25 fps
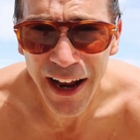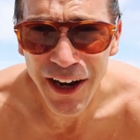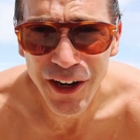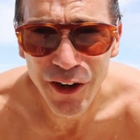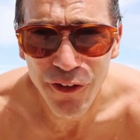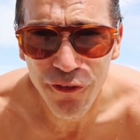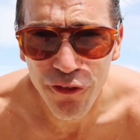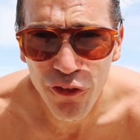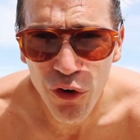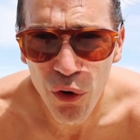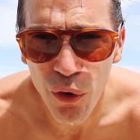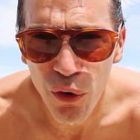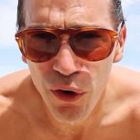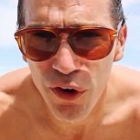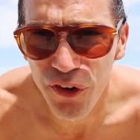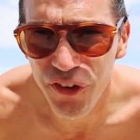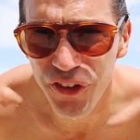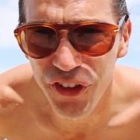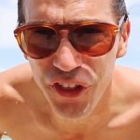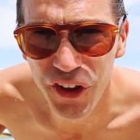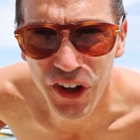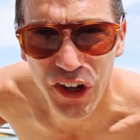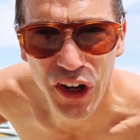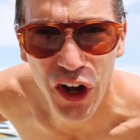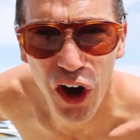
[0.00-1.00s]
And of course,
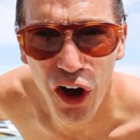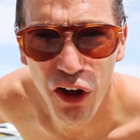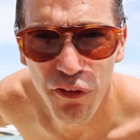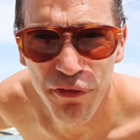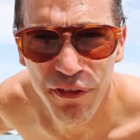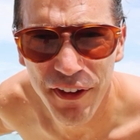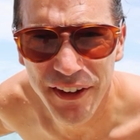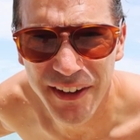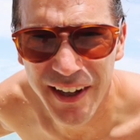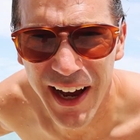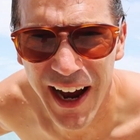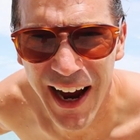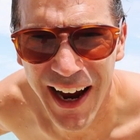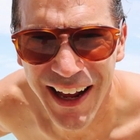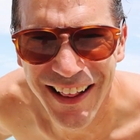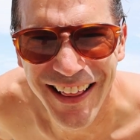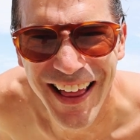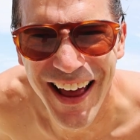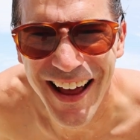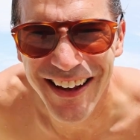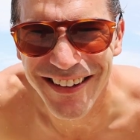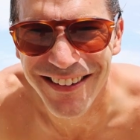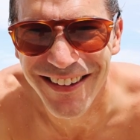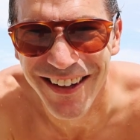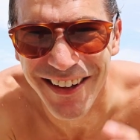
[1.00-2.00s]
the Gulf of
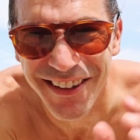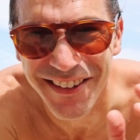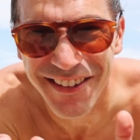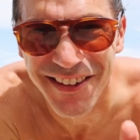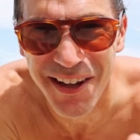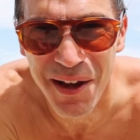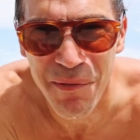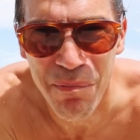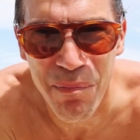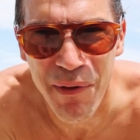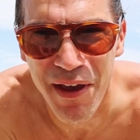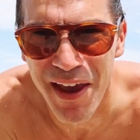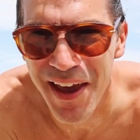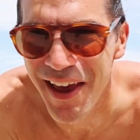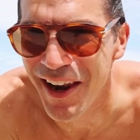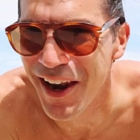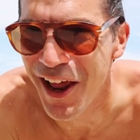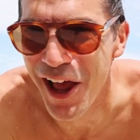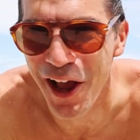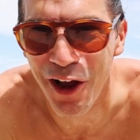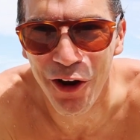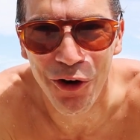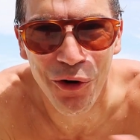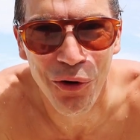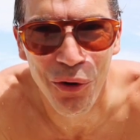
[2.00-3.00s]
Thailand to dip in
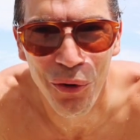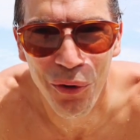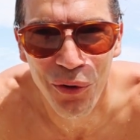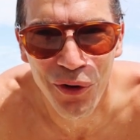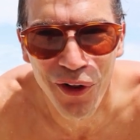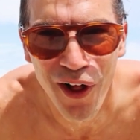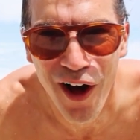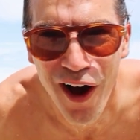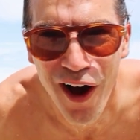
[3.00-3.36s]
and cool